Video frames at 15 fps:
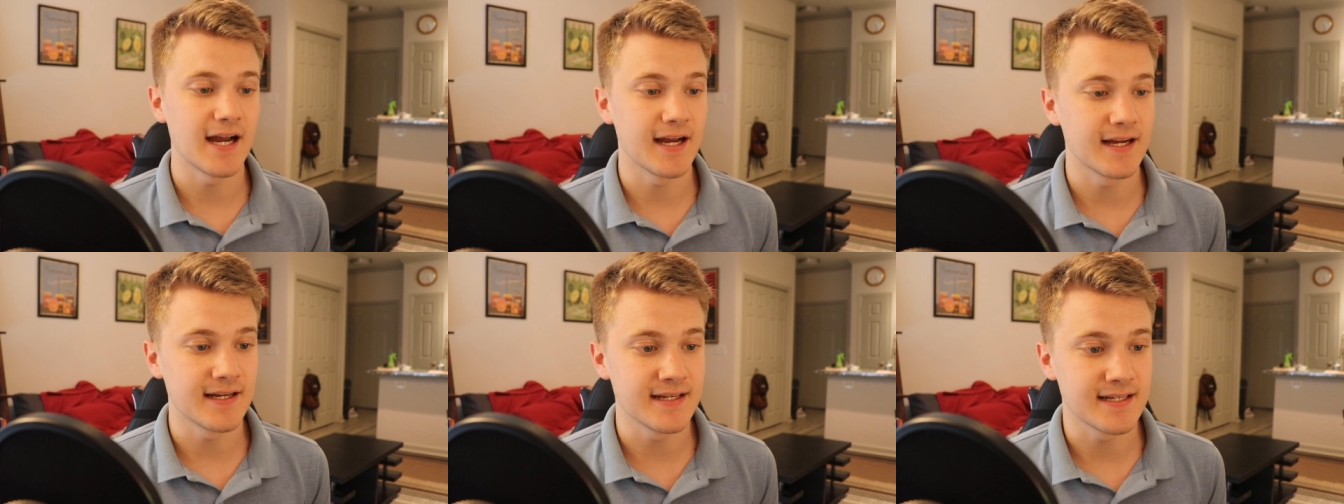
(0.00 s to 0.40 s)

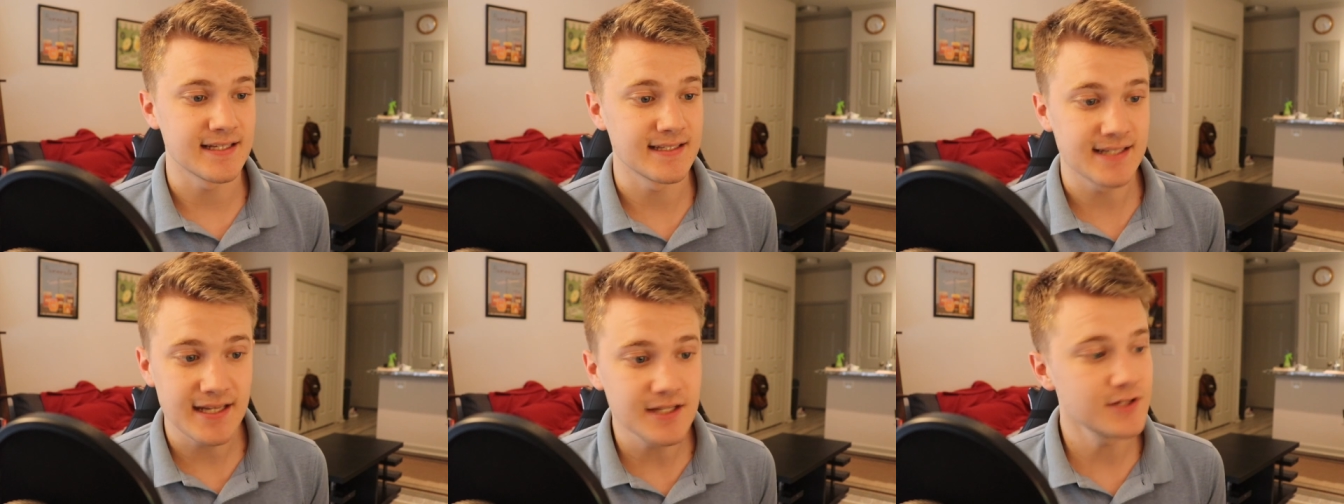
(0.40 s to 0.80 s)
I
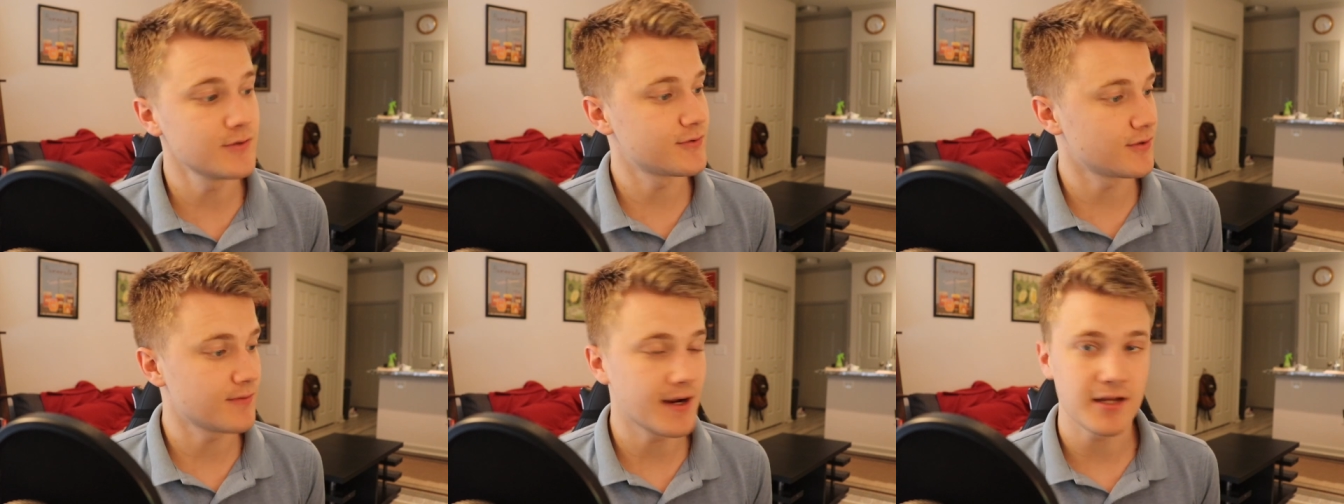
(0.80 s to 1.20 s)
continue
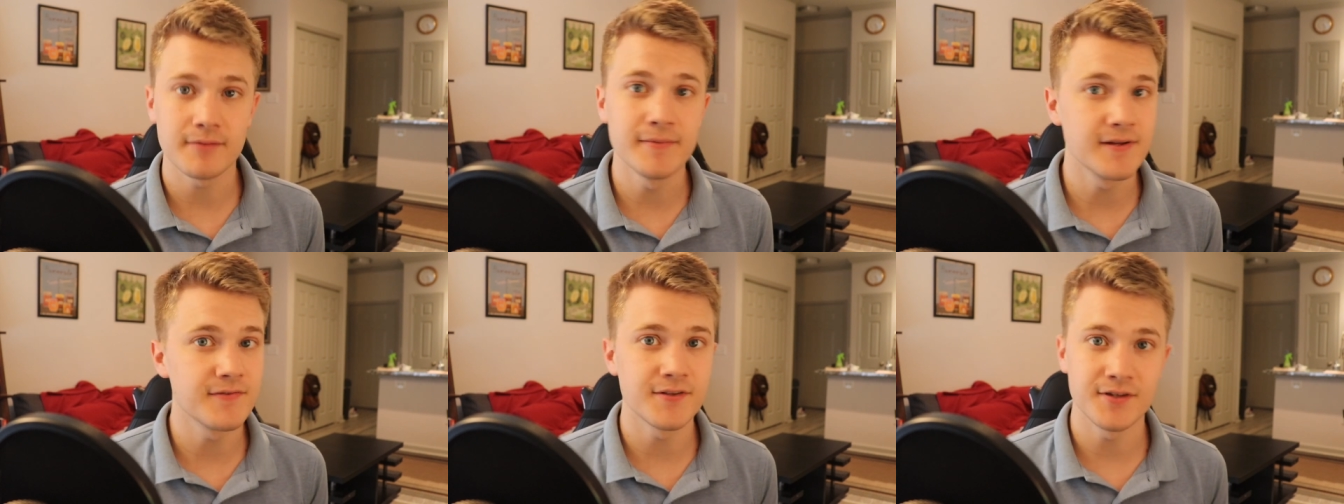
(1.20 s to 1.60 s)
to
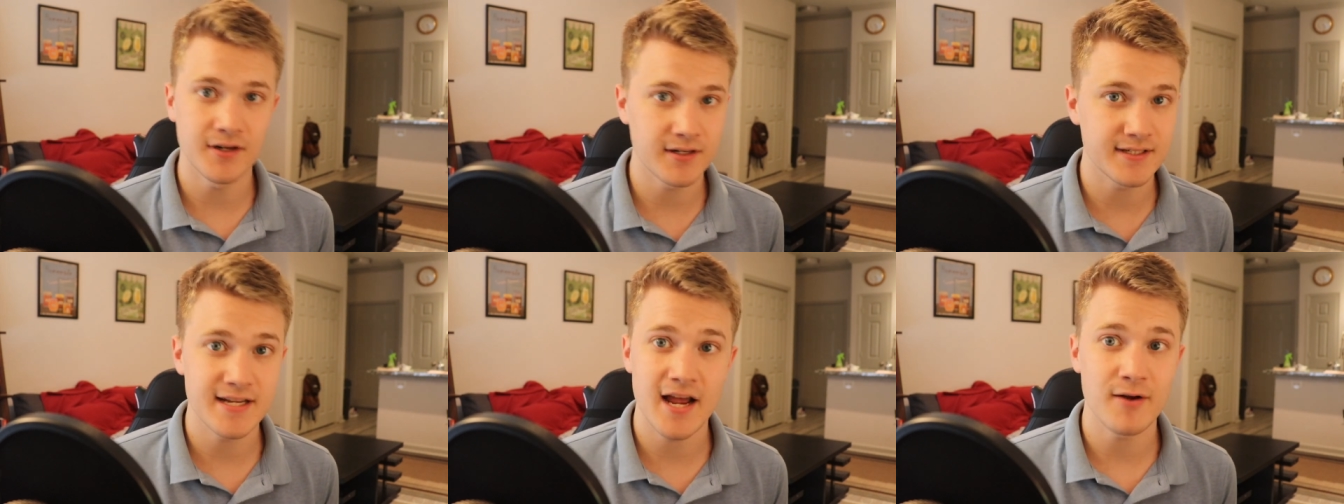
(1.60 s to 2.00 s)
recommend The
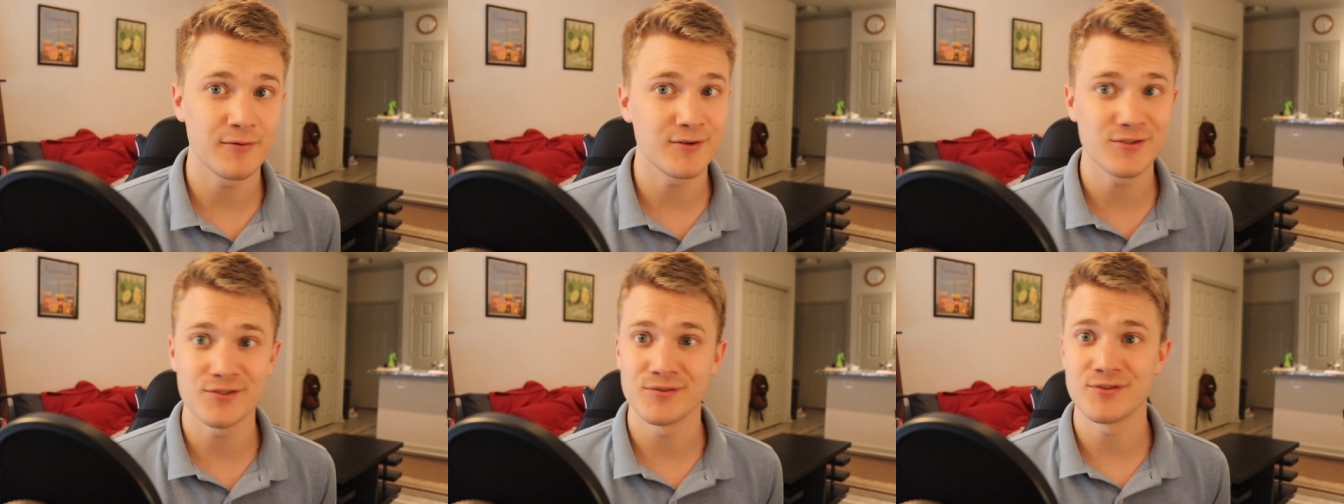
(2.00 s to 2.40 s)
Dark
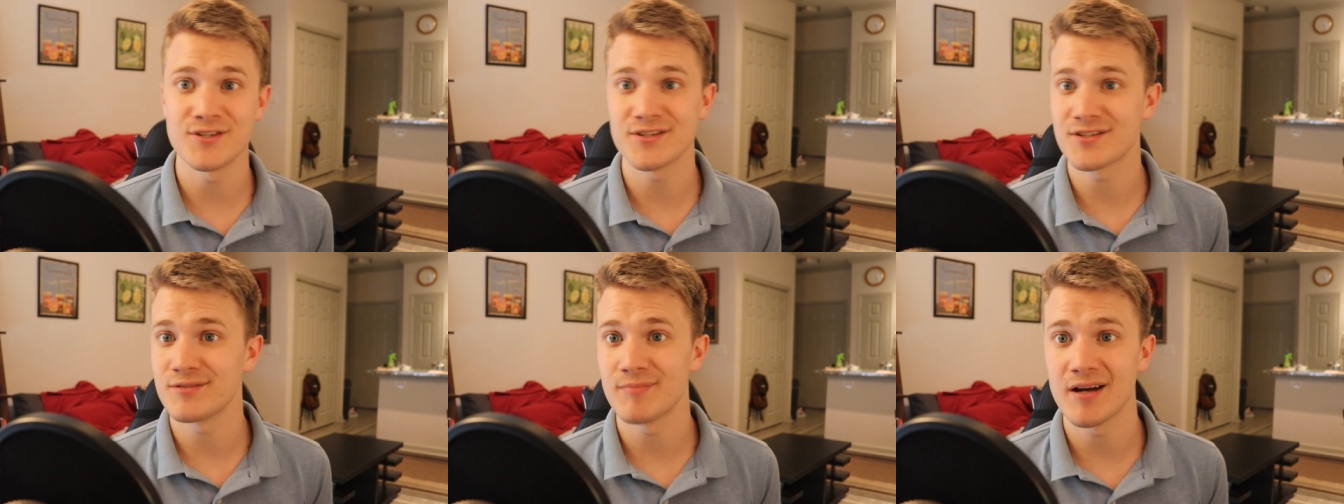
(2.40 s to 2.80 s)
Tower to
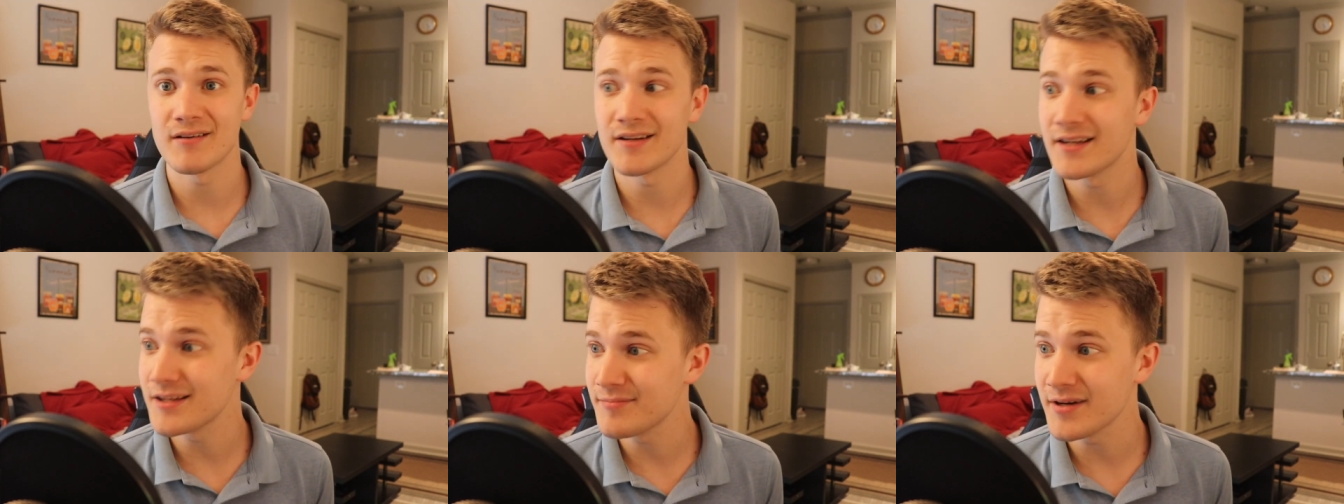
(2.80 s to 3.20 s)
just
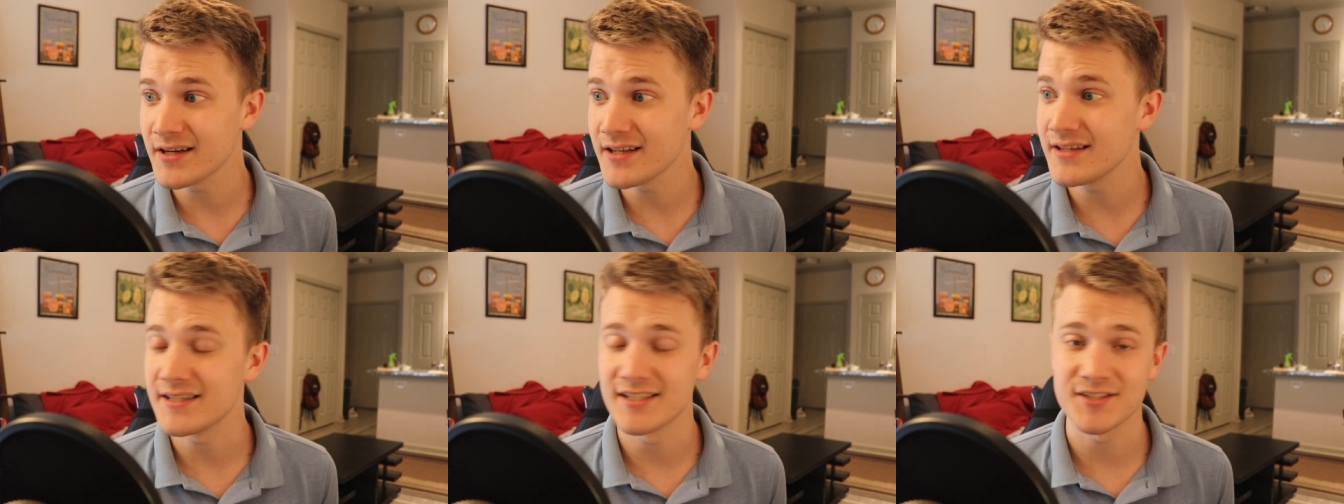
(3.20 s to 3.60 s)
about
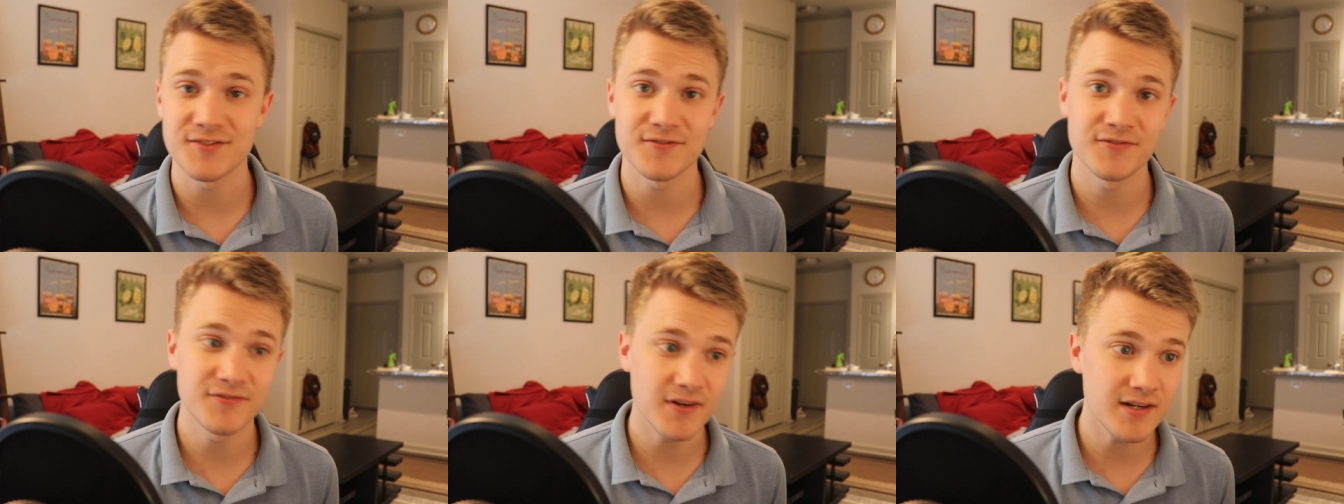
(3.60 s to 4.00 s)
anybody.
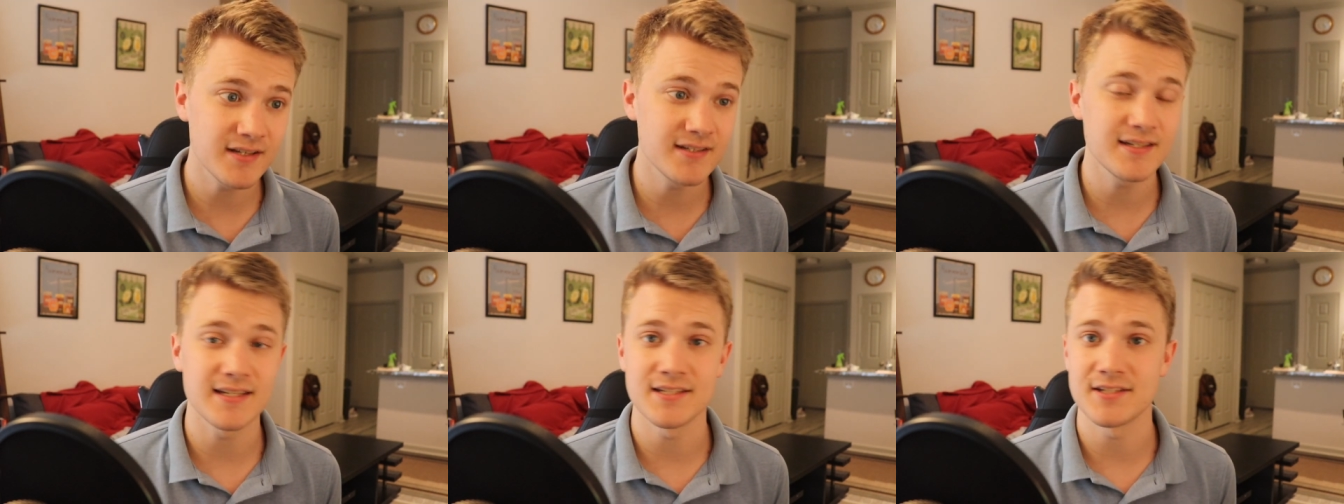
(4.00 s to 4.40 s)
It's
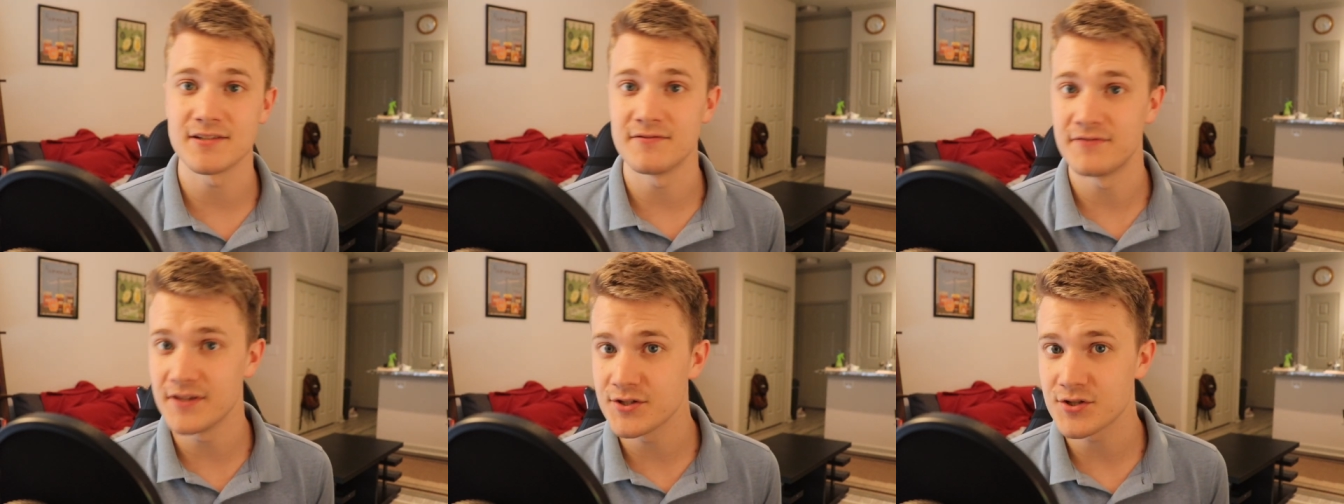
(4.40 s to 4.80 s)
fun, it's
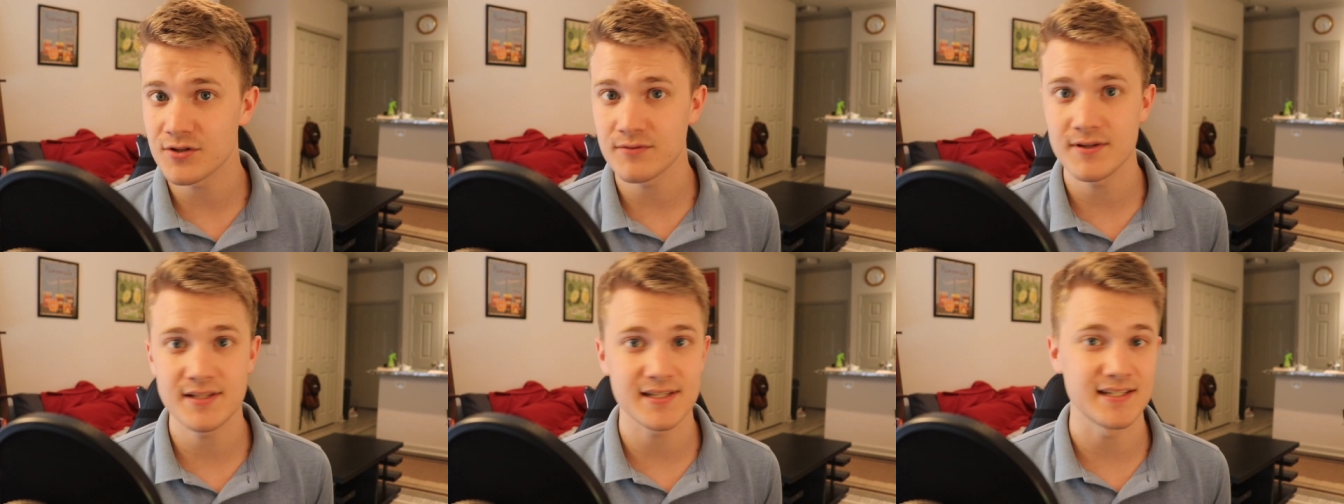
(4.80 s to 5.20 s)

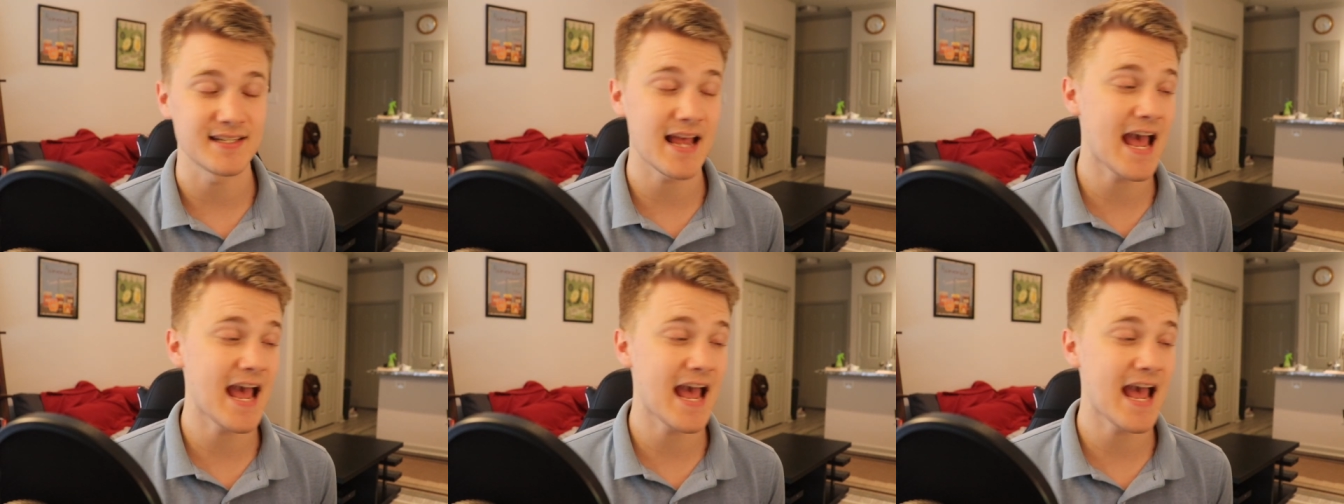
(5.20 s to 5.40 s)
adventurous, it's